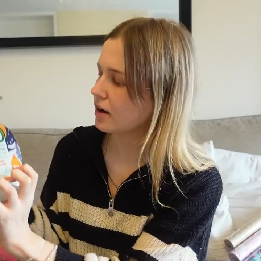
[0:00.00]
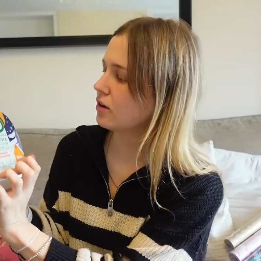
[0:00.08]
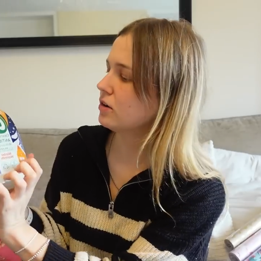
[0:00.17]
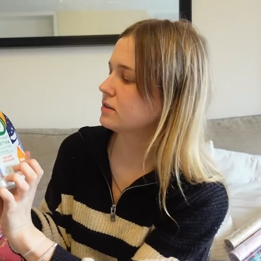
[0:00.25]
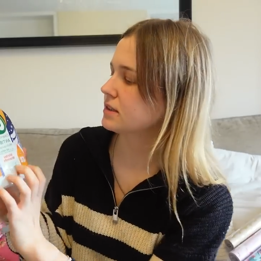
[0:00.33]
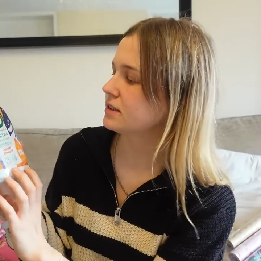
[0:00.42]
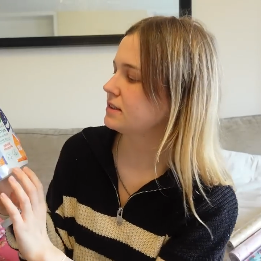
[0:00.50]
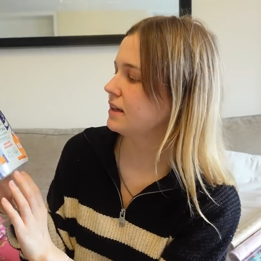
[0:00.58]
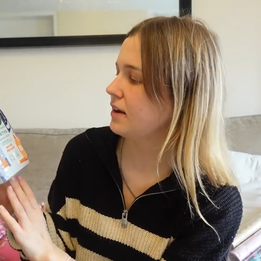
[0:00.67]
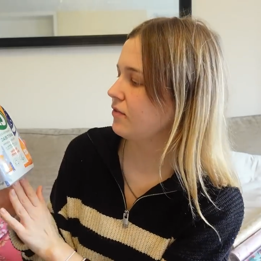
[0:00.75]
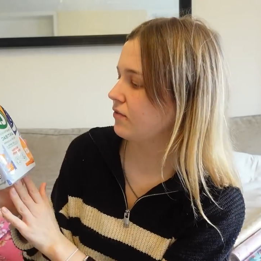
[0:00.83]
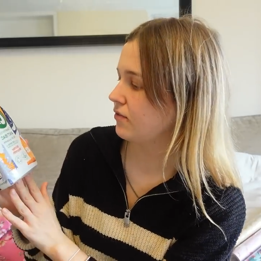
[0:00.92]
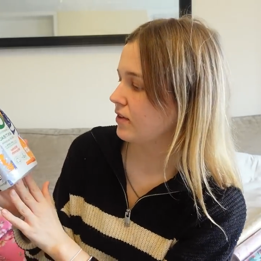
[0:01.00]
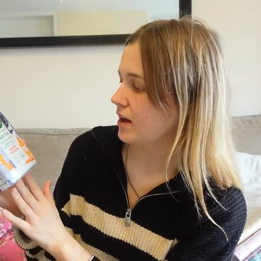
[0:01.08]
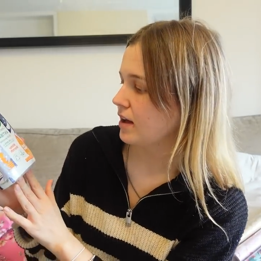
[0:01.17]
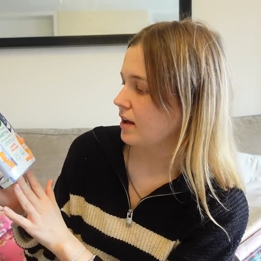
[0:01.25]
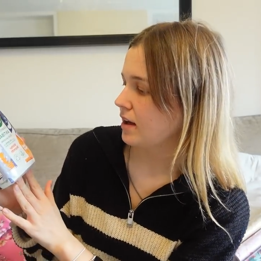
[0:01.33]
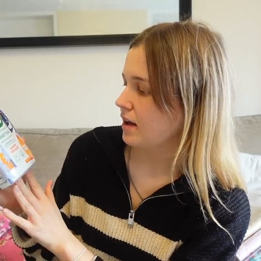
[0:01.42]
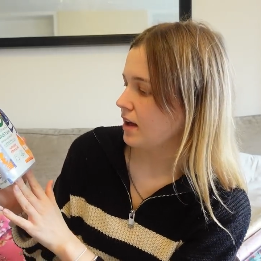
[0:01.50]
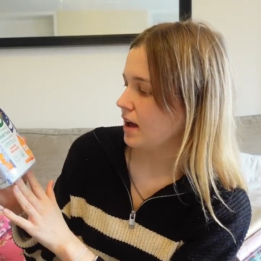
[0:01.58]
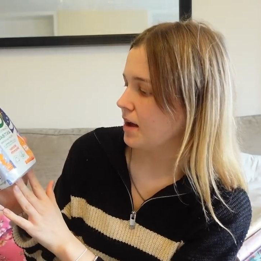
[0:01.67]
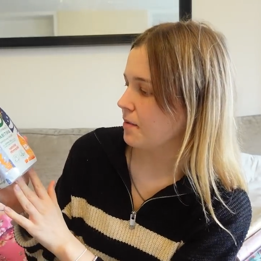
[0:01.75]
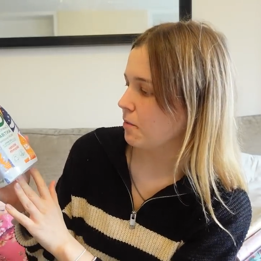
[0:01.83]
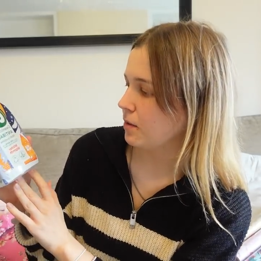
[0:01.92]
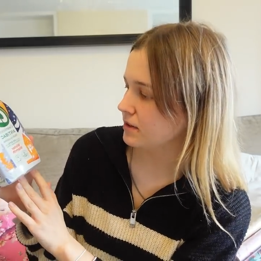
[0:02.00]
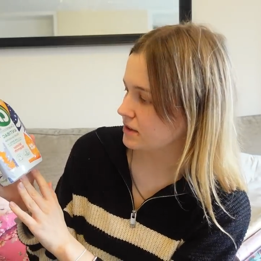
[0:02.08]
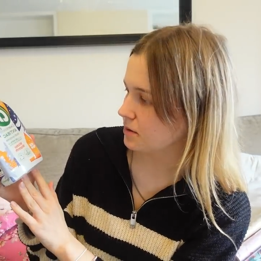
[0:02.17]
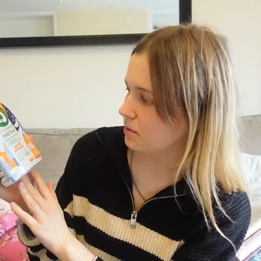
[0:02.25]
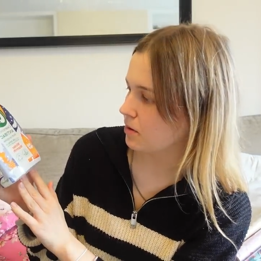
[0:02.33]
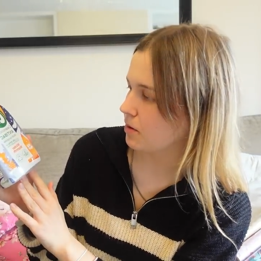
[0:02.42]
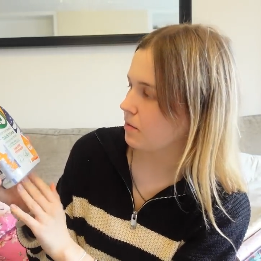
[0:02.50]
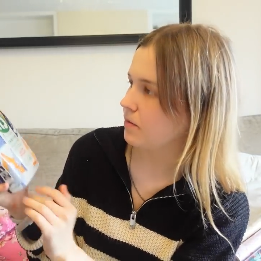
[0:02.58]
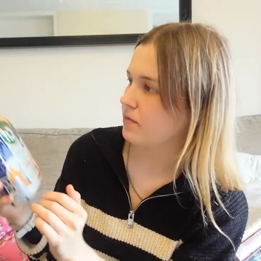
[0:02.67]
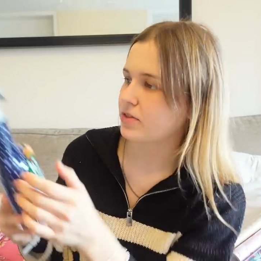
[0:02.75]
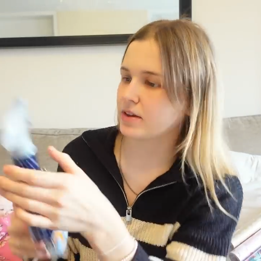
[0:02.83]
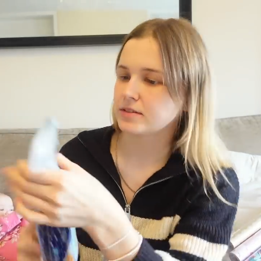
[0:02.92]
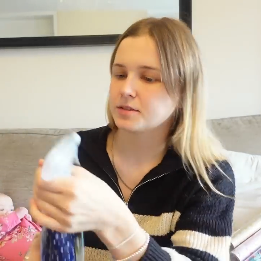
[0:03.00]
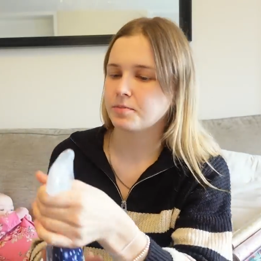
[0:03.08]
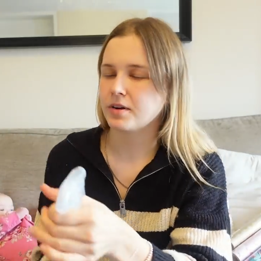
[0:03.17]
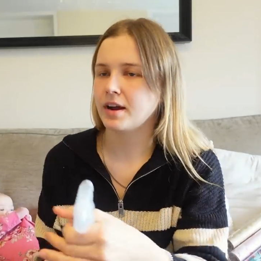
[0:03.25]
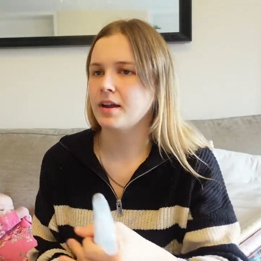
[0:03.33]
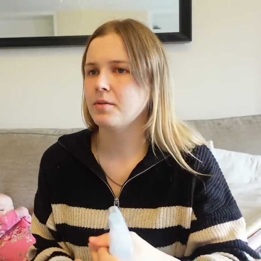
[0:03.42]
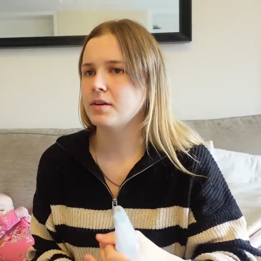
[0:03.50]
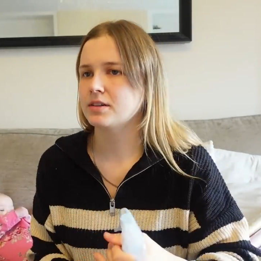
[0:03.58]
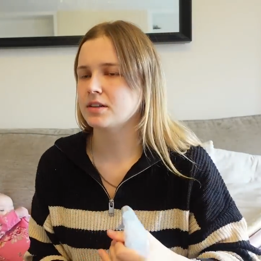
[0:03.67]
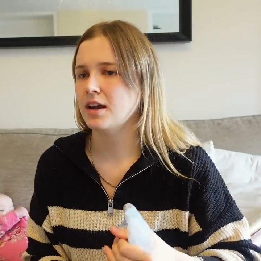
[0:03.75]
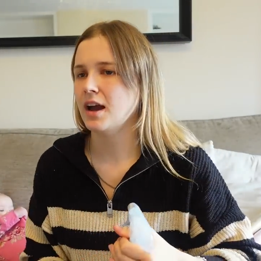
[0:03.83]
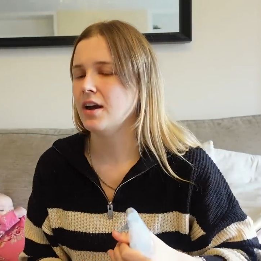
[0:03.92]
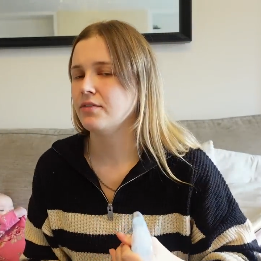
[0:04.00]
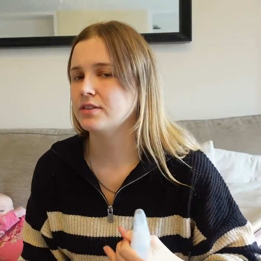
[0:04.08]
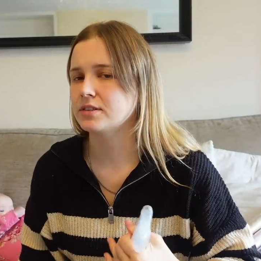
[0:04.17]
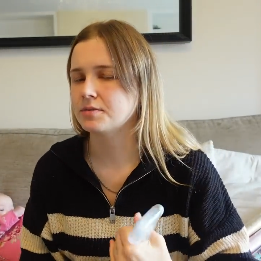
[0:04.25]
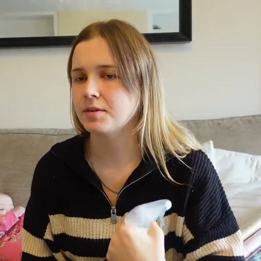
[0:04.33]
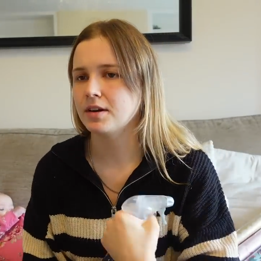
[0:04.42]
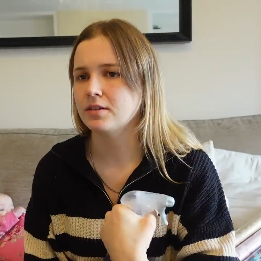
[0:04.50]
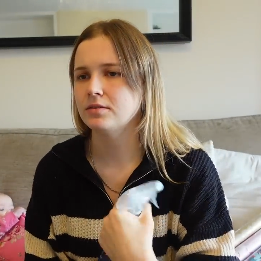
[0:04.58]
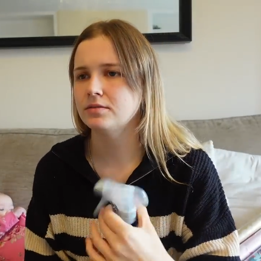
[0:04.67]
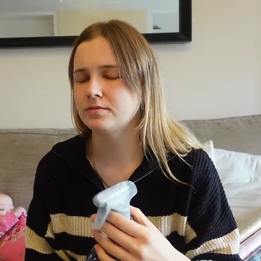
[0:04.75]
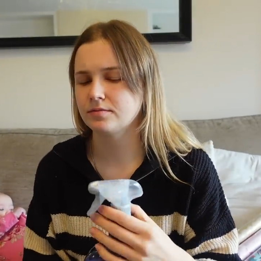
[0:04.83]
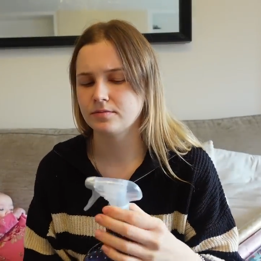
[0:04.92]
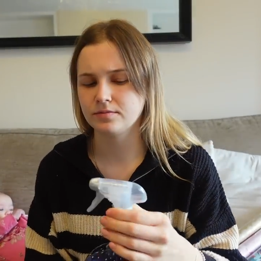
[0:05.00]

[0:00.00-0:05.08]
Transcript: I got a Cif winter warmth spray, which I haven't smelled.